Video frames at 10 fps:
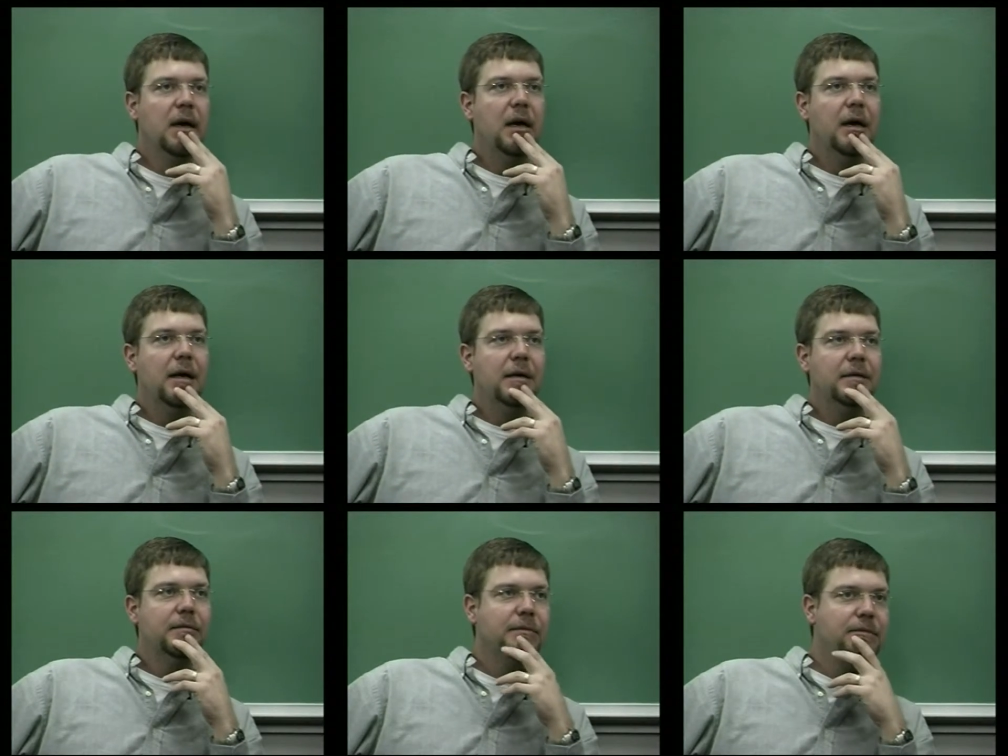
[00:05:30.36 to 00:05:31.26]
uh,
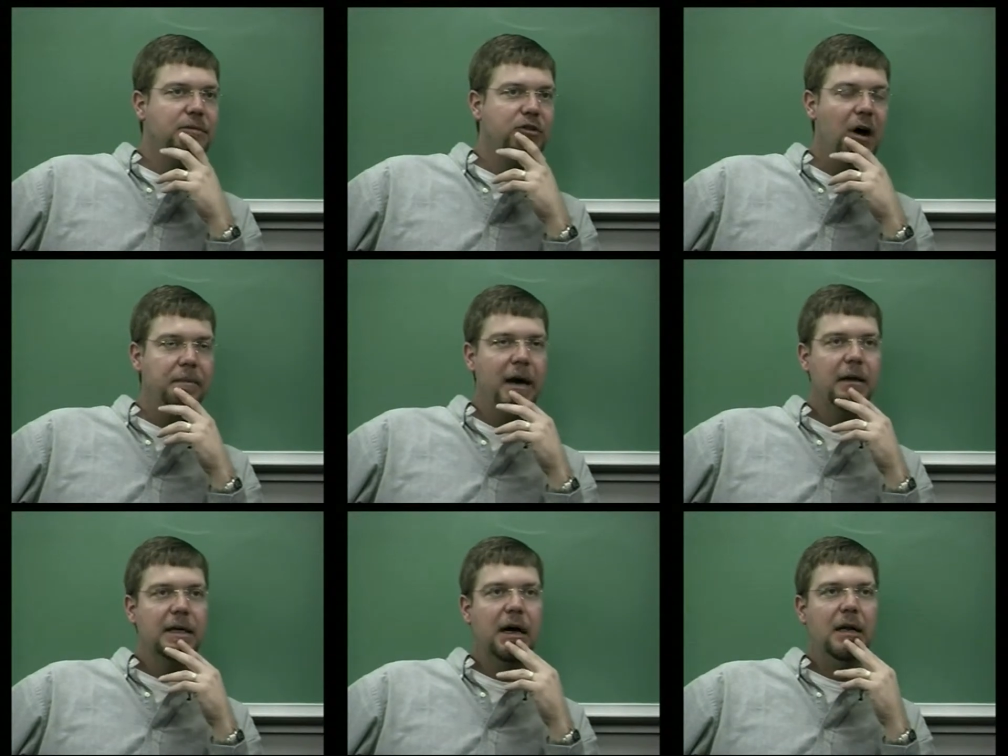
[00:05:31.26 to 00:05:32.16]
dropped out
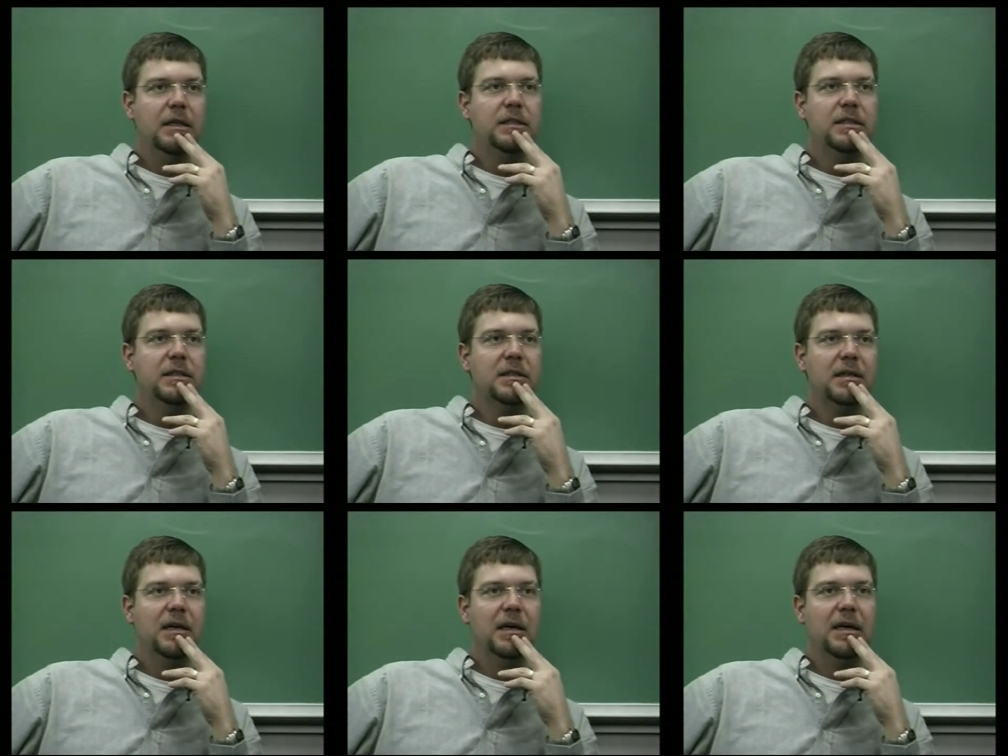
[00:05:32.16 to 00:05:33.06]
of college
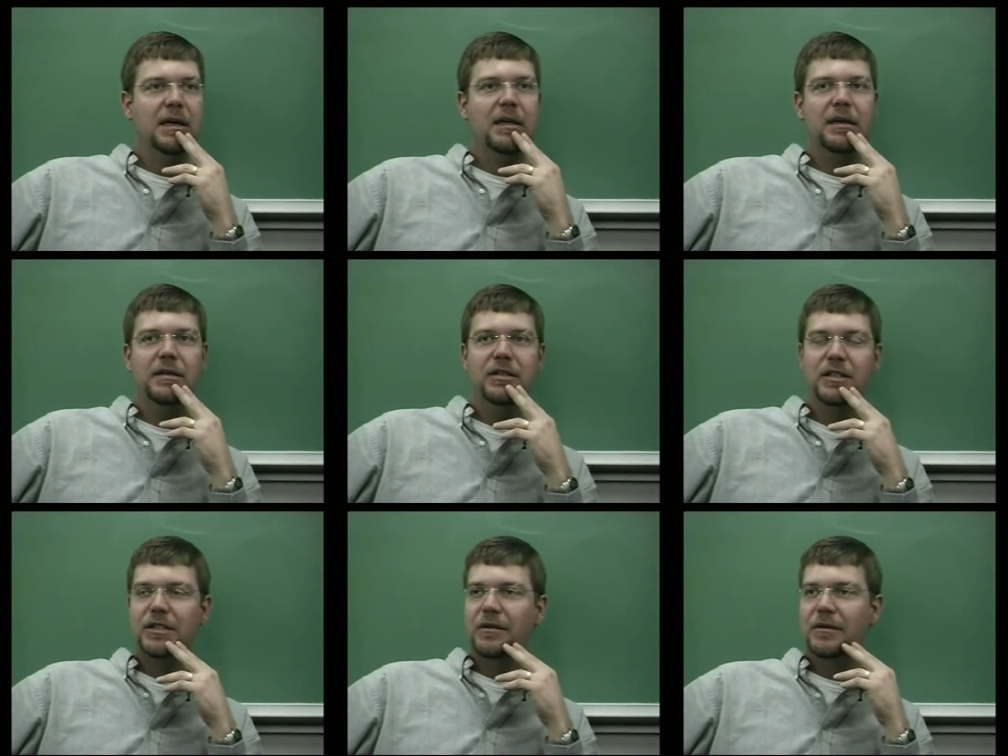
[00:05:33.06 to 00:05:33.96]
and
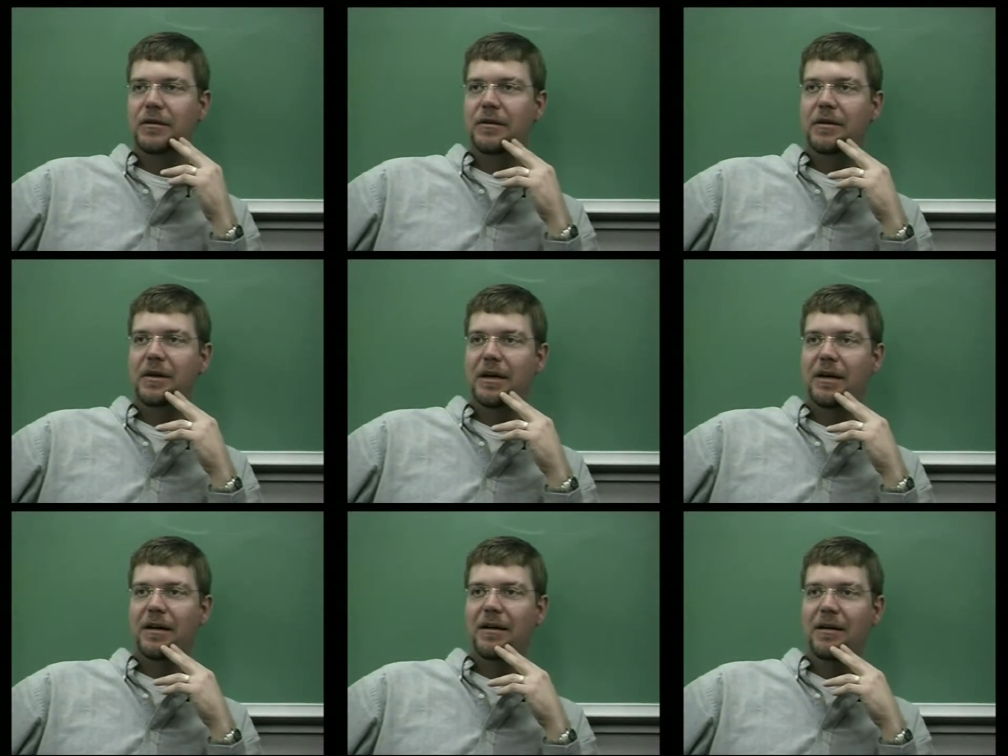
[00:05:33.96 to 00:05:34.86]
just turned,
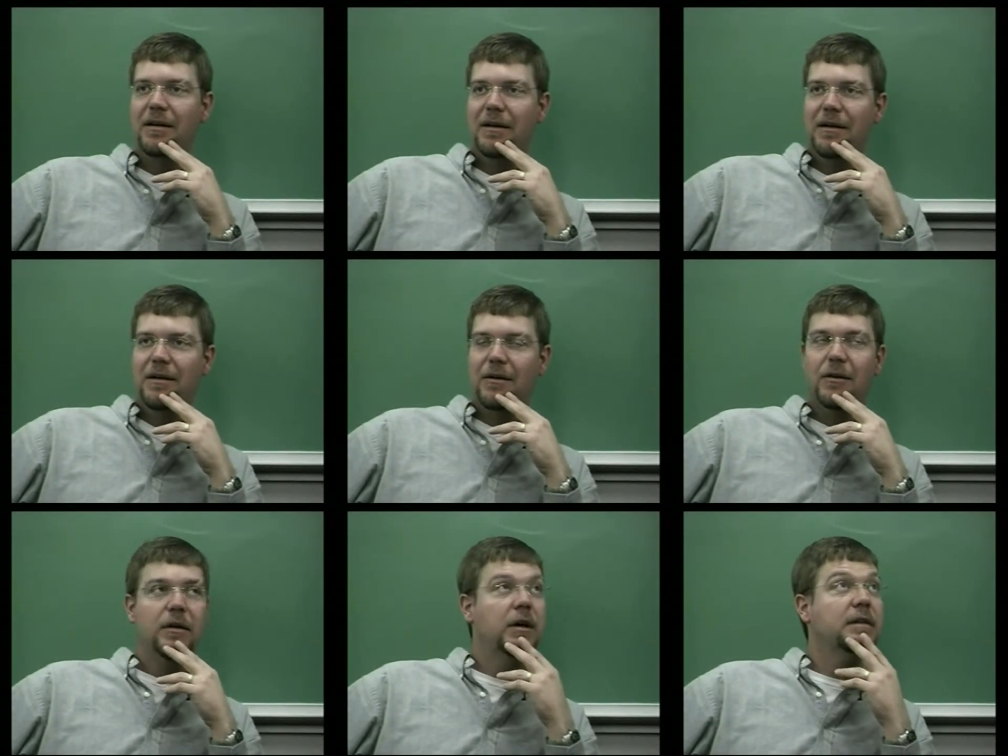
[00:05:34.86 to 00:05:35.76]
uh,
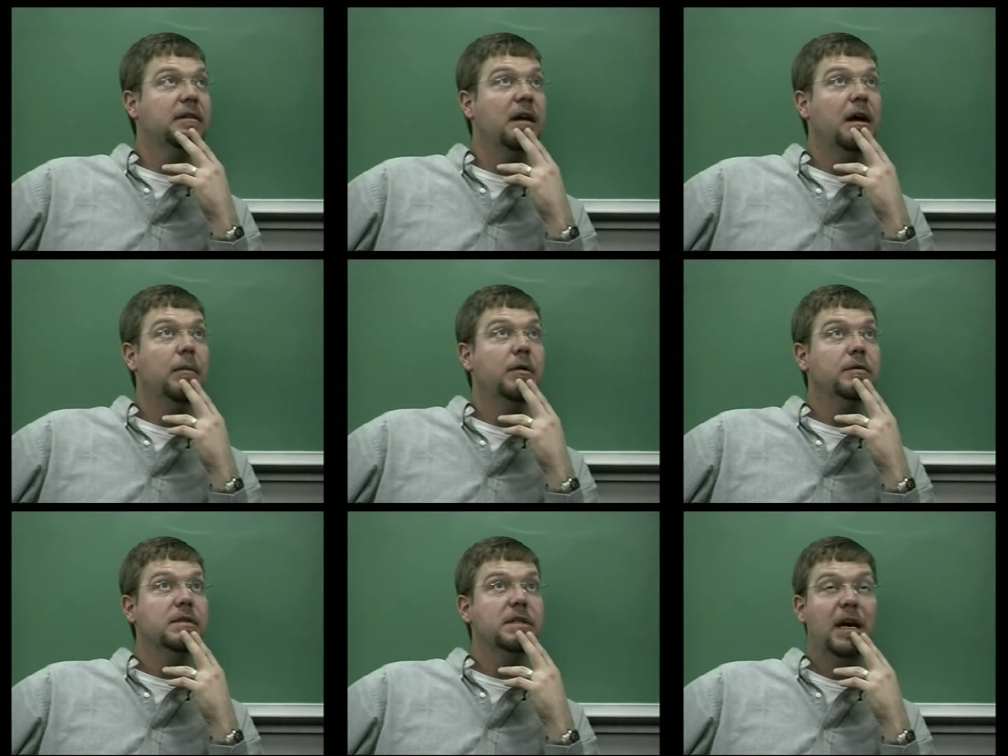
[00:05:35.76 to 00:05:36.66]
at the time I
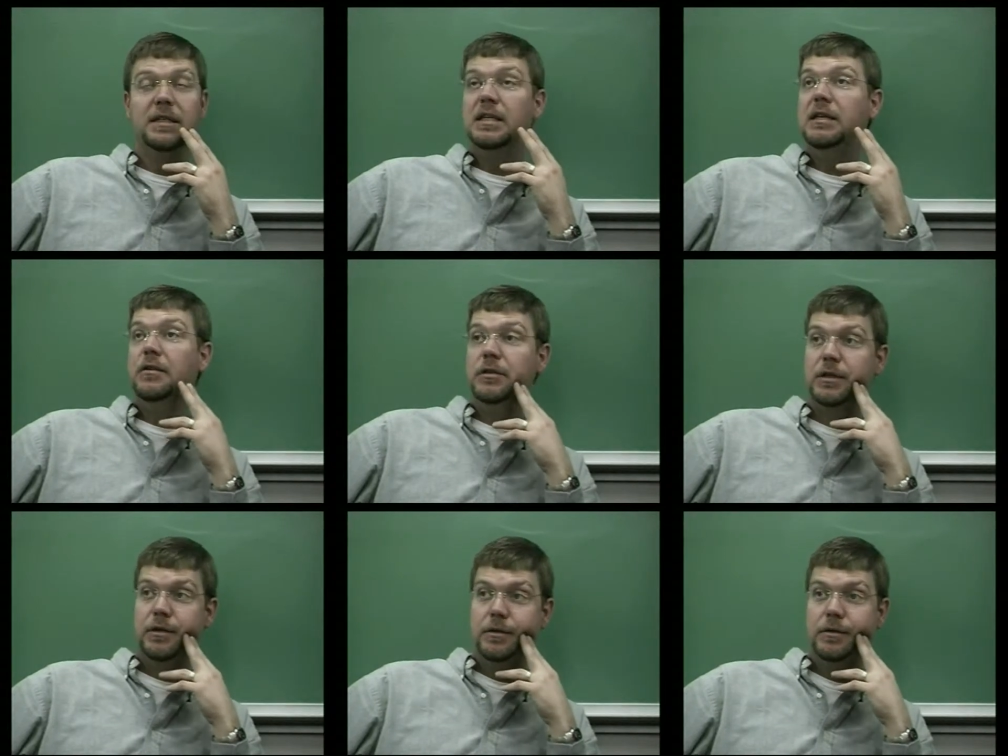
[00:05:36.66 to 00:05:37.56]
was nineteen years
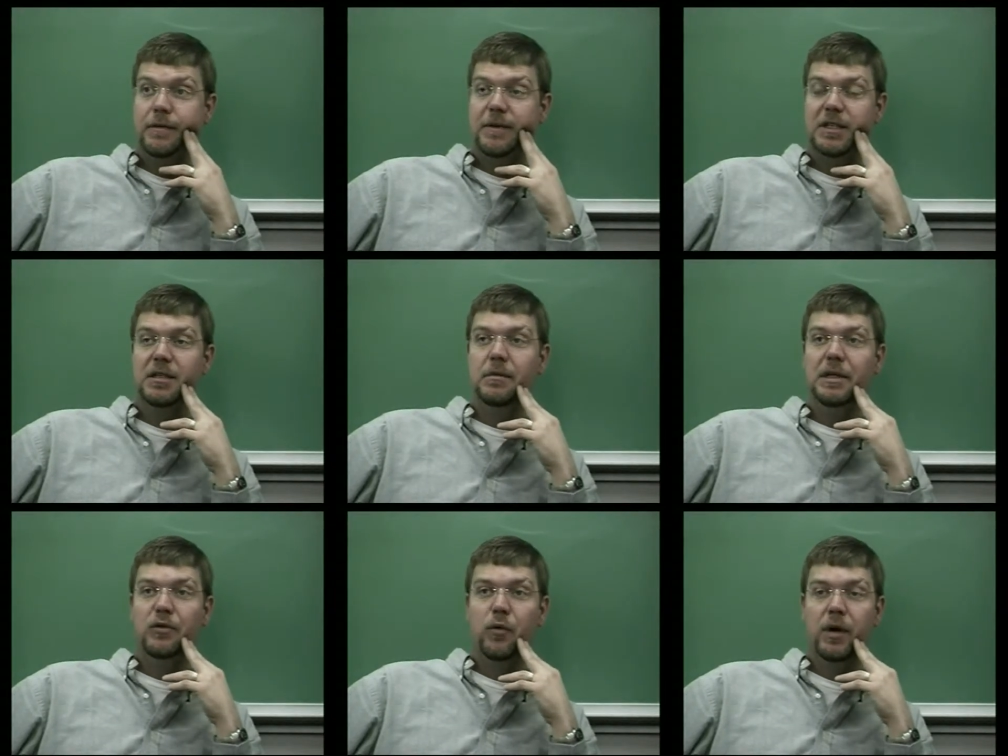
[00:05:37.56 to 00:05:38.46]
old, fixing to be
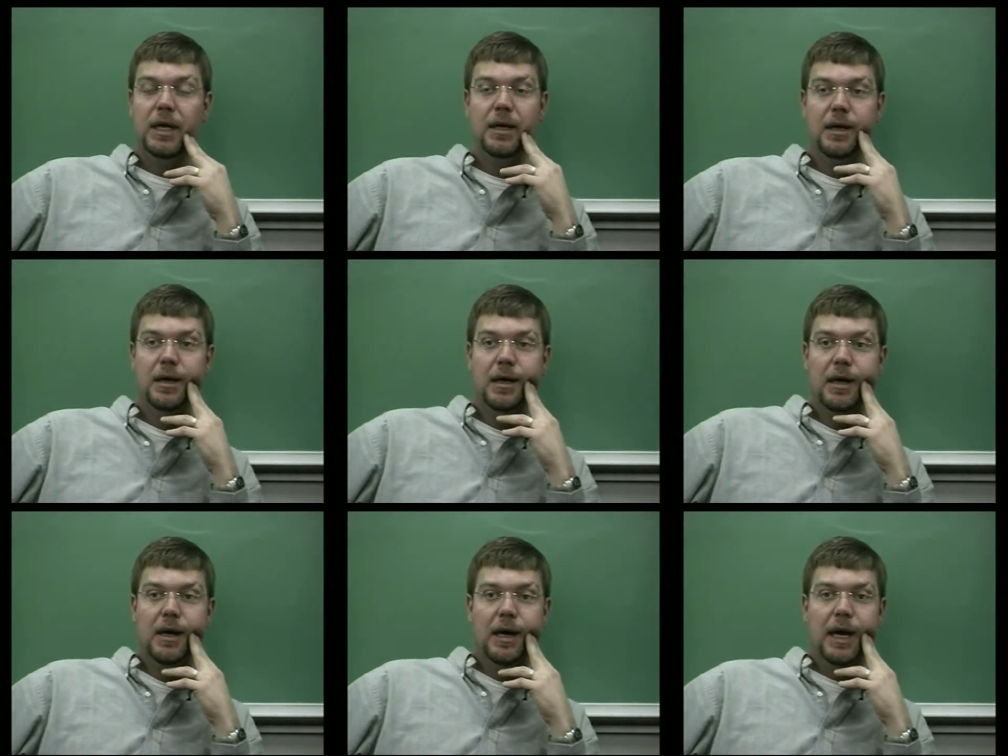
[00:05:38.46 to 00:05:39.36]
twenty,
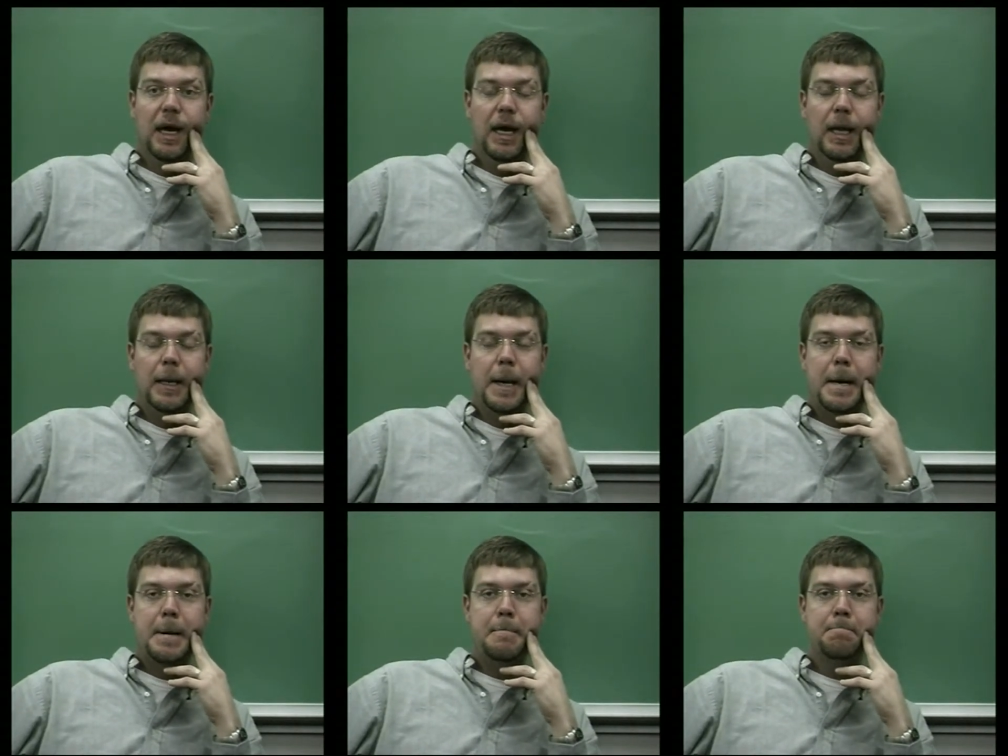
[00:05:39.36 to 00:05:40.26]
and
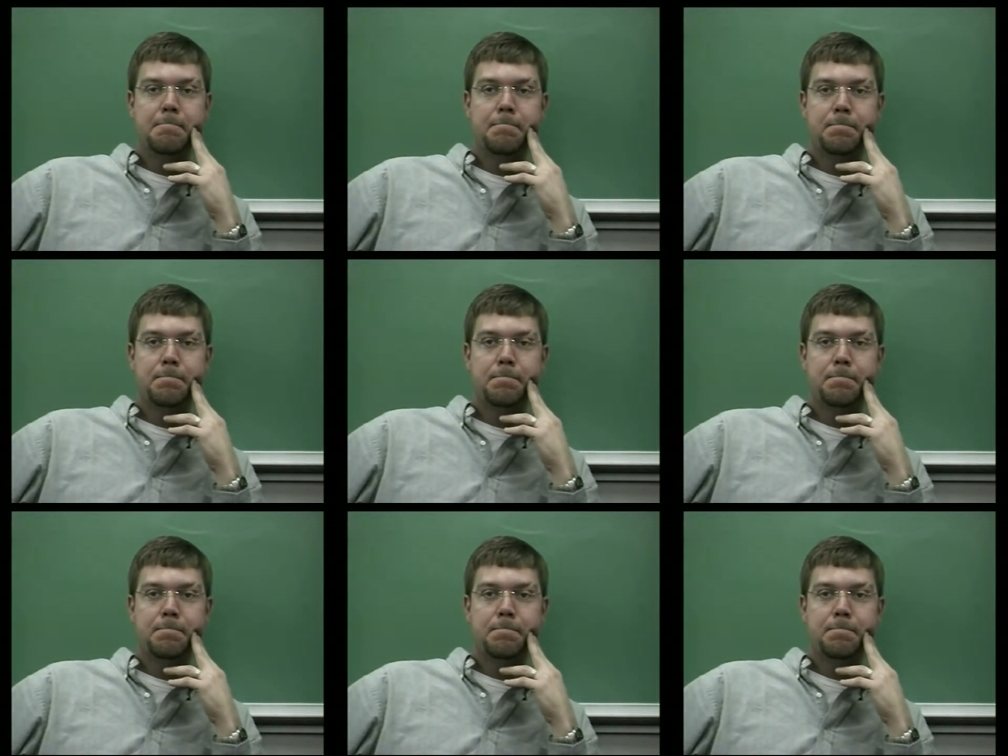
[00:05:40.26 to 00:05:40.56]
um,